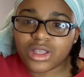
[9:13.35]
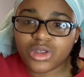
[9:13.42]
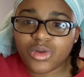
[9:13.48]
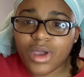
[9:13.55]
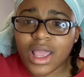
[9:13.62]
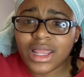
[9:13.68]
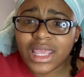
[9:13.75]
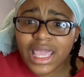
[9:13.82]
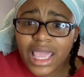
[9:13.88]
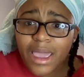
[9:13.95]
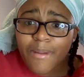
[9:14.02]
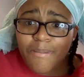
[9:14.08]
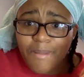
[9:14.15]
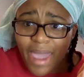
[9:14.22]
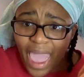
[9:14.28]
do it and then
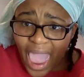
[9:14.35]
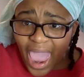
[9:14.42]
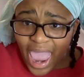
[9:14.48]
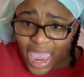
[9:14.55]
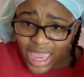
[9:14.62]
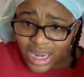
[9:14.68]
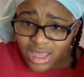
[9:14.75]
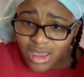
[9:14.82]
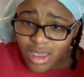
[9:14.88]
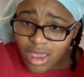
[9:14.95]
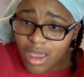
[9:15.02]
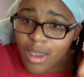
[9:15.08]
get mad